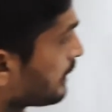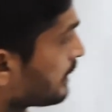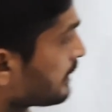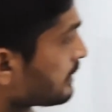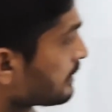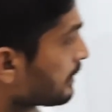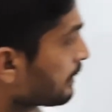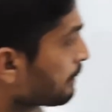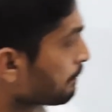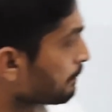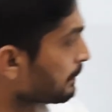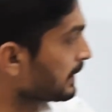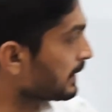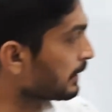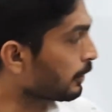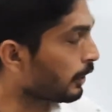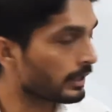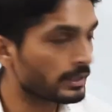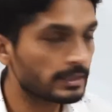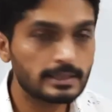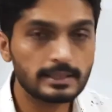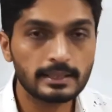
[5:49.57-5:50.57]
See, P
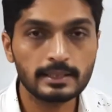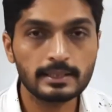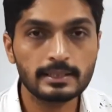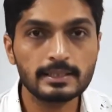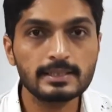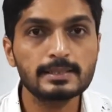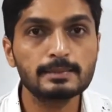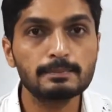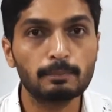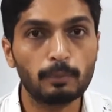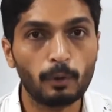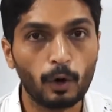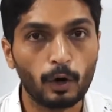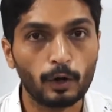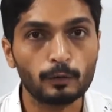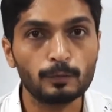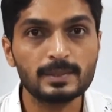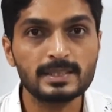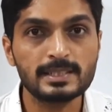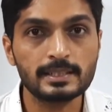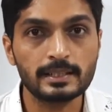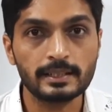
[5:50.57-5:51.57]
lies in this
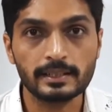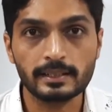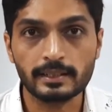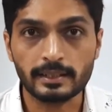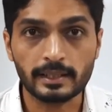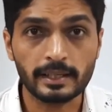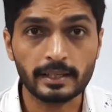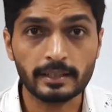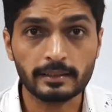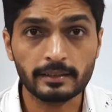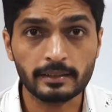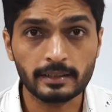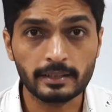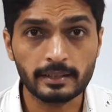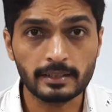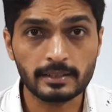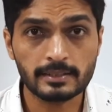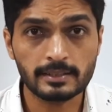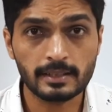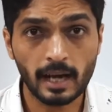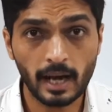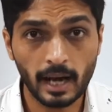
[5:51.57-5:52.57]
ball with center A and
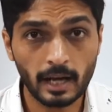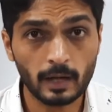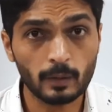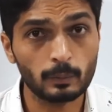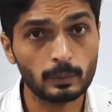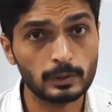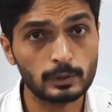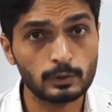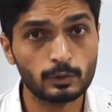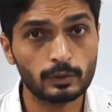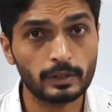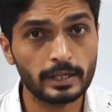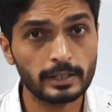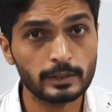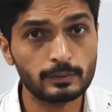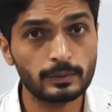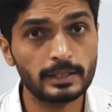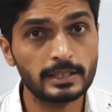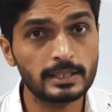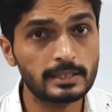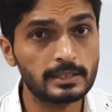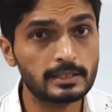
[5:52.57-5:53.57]
radius R1. So that's
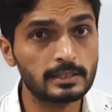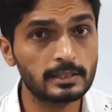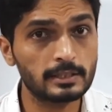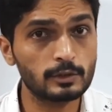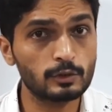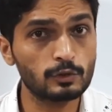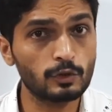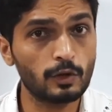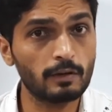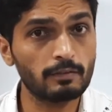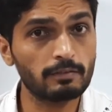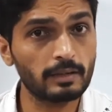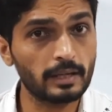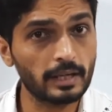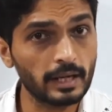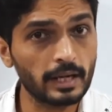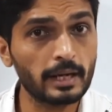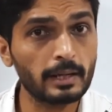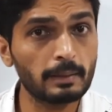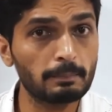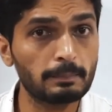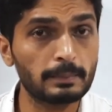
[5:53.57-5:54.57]
why distance of
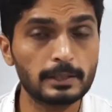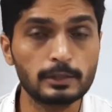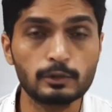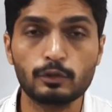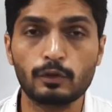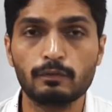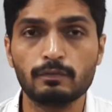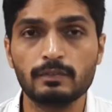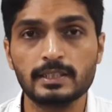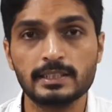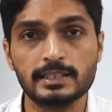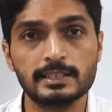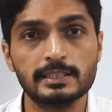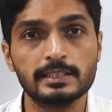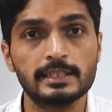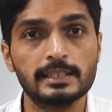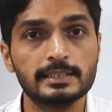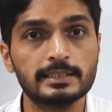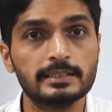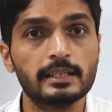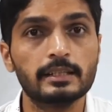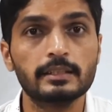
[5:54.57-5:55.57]
A and P is obviously
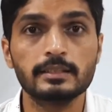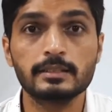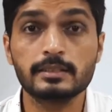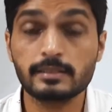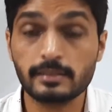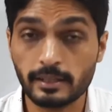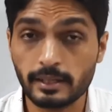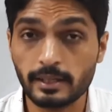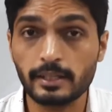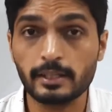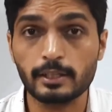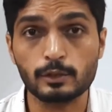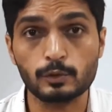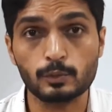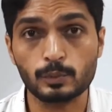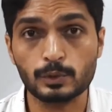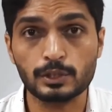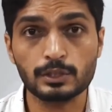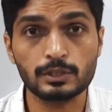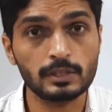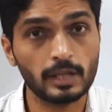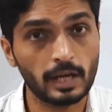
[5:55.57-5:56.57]
less than its radius,
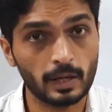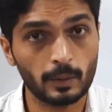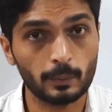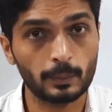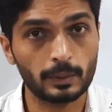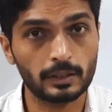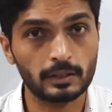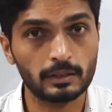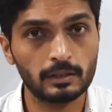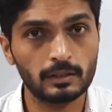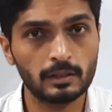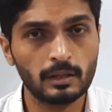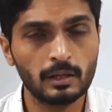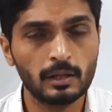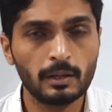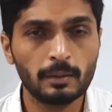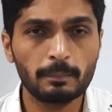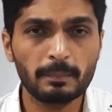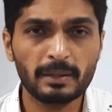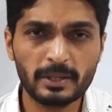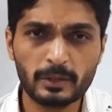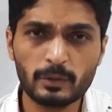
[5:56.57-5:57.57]
which is R1.
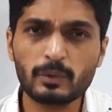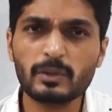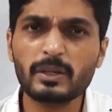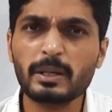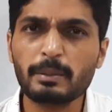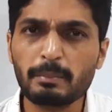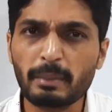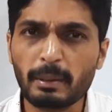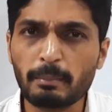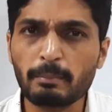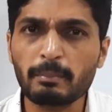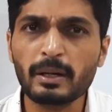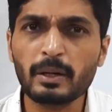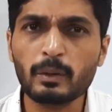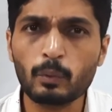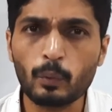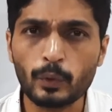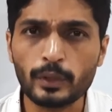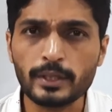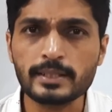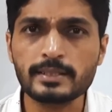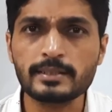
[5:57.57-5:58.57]
But you remember
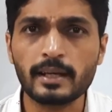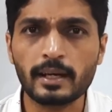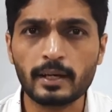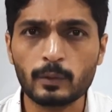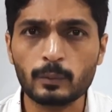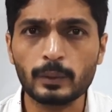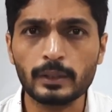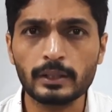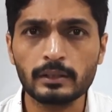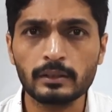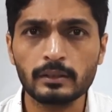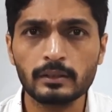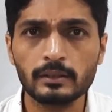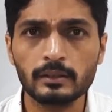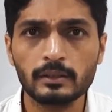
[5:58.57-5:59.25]
what is R1?